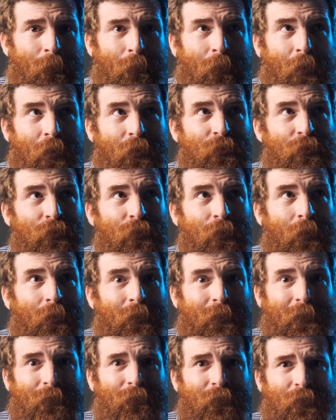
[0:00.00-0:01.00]
much
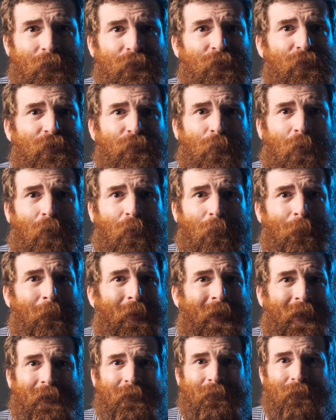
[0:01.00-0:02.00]
even a small
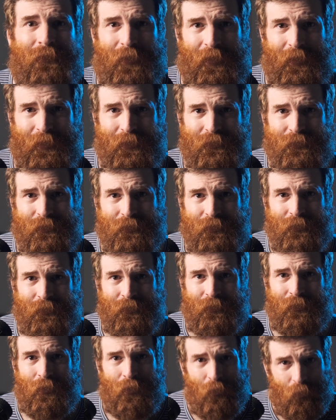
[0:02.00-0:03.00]
pen light
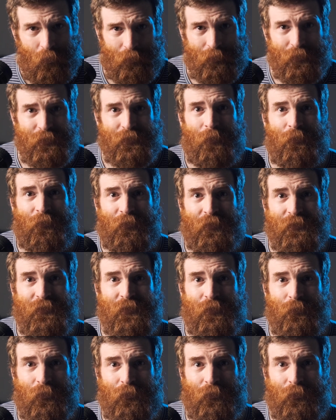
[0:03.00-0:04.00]
or something
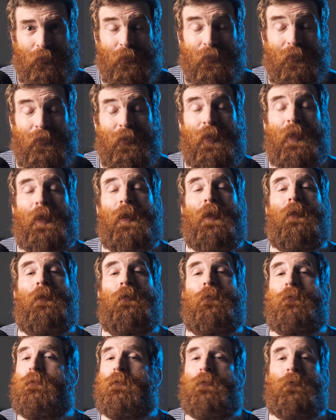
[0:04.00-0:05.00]
similar can
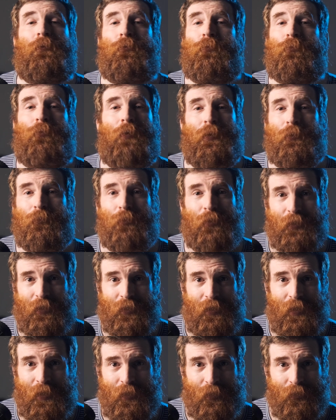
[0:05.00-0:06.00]
incredibly
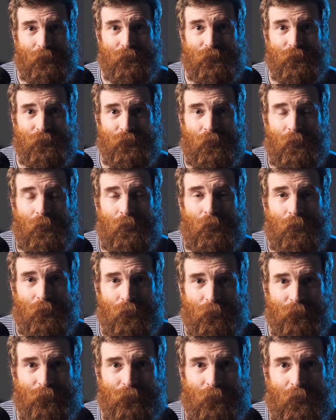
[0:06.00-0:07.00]
enhance
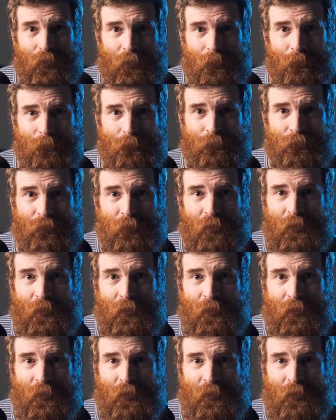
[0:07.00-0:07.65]
your frame.